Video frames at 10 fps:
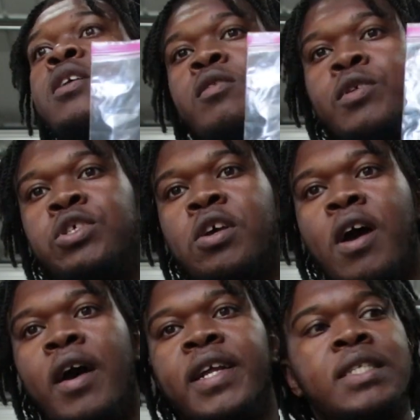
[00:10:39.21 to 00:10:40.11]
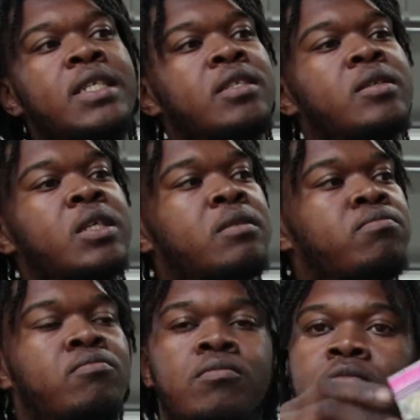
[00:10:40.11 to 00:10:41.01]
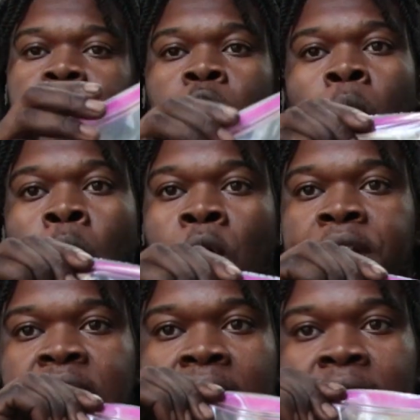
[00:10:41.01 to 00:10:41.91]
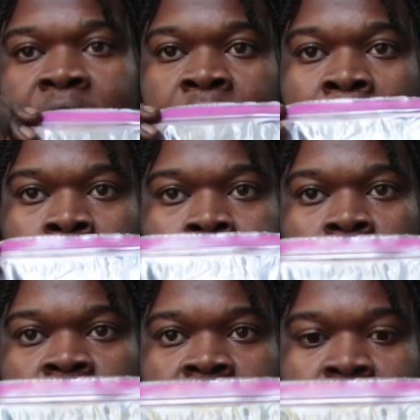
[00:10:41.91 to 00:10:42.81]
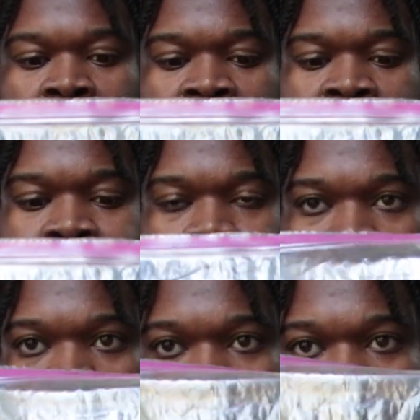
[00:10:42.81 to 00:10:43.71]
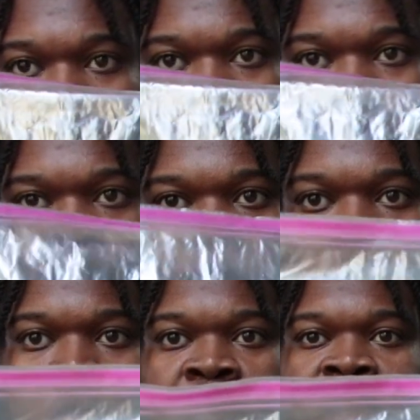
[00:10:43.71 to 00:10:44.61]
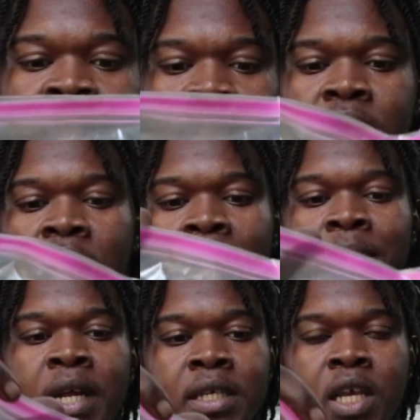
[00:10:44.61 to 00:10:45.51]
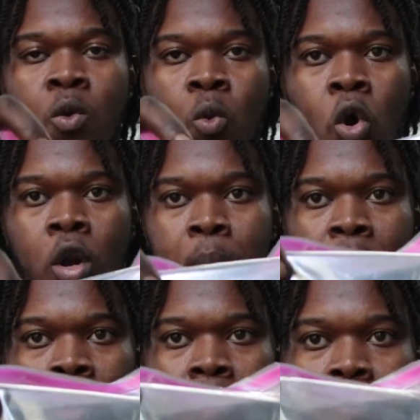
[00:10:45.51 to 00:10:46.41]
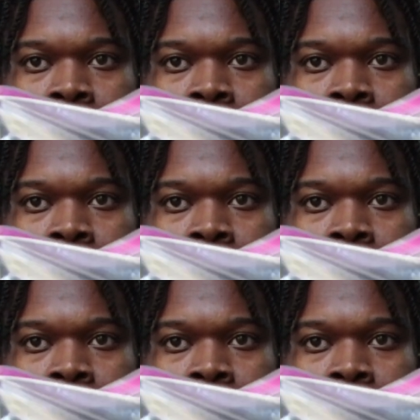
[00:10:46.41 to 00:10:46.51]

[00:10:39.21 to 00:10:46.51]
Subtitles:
I want to show y'all this. These are just $1 at the dollar store for these bags, and you can write on them. I don't know if y'all can see that, but that's a water pump,